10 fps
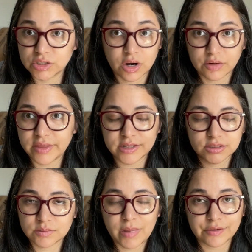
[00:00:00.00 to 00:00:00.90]
yarn
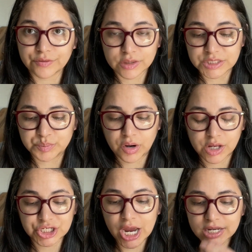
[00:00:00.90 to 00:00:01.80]
that's meant for this
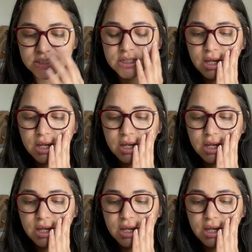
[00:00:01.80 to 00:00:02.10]
project.